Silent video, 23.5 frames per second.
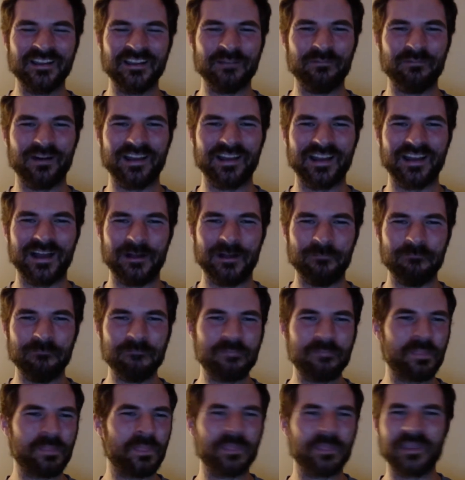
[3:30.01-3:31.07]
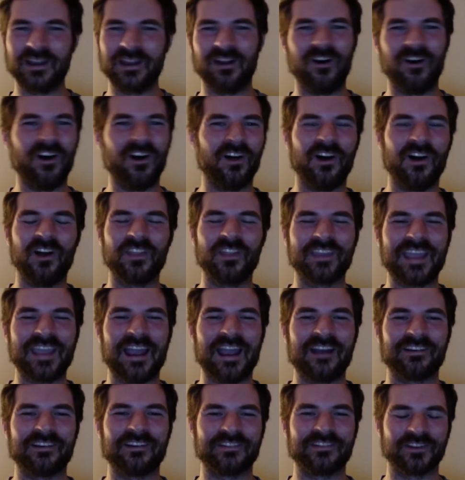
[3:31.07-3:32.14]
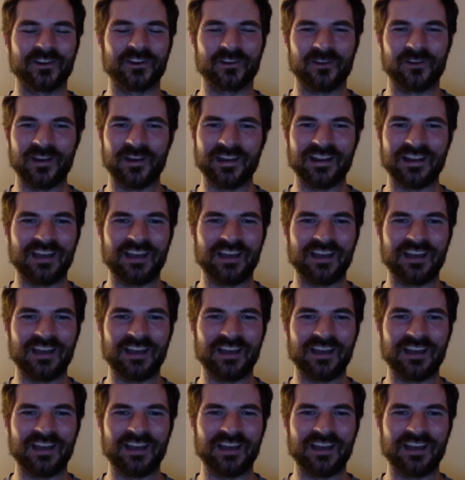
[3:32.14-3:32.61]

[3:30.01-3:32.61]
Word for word: But, um, you know, all, all the characters are great.